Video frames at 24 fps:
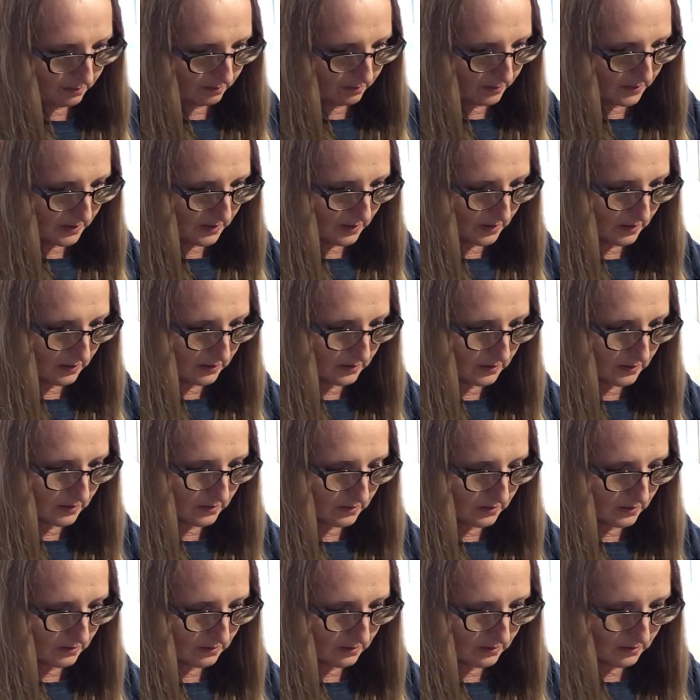because
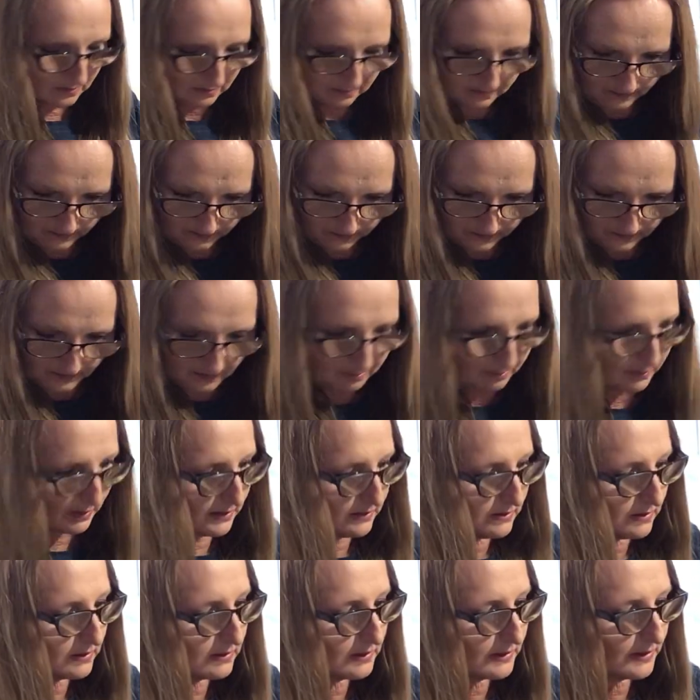it's
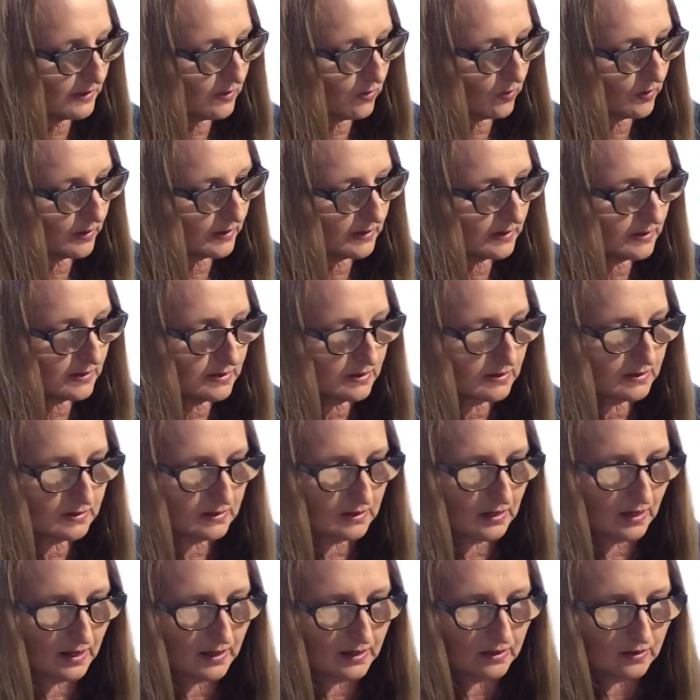basically cordless,
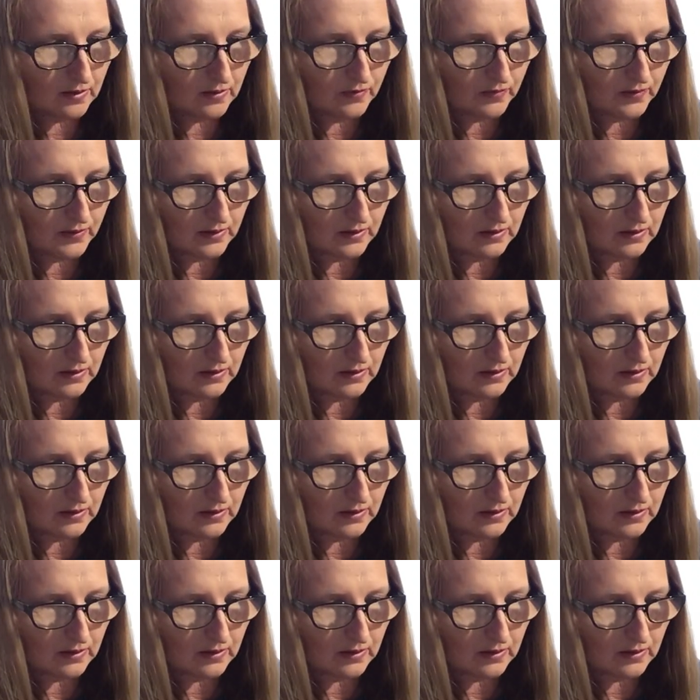kind of.